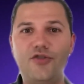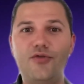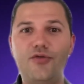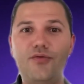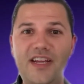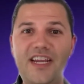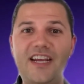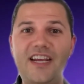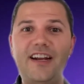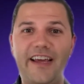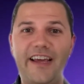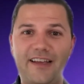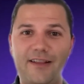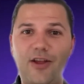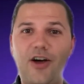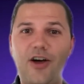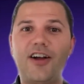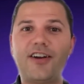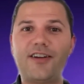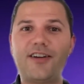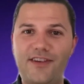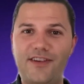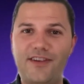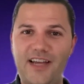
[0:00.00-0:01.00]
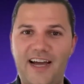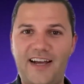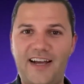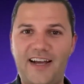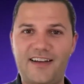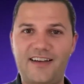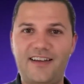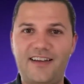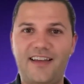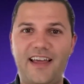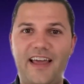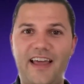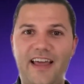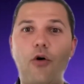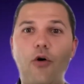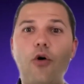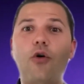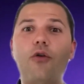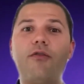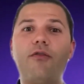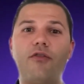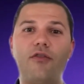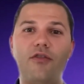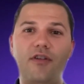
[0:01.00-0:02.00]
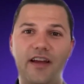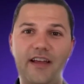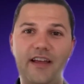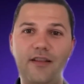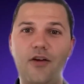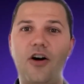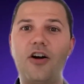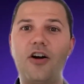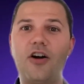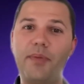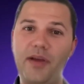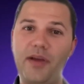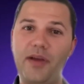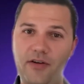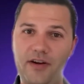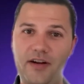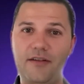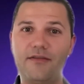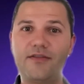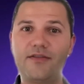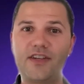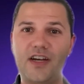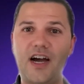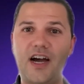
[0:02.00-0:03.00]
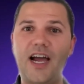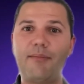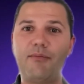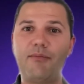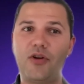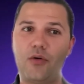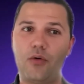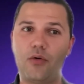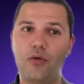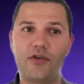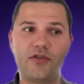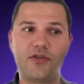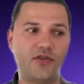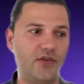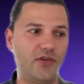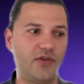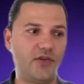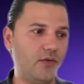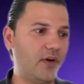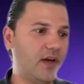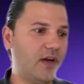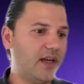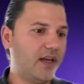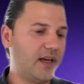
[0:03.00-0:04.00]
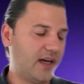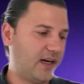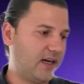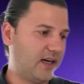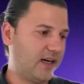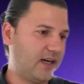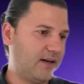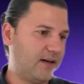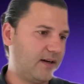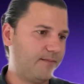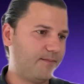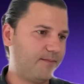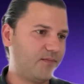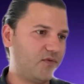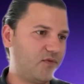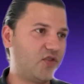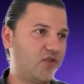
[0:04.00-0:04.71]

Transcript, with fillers: You need a lot of data over a long period of time in order to um,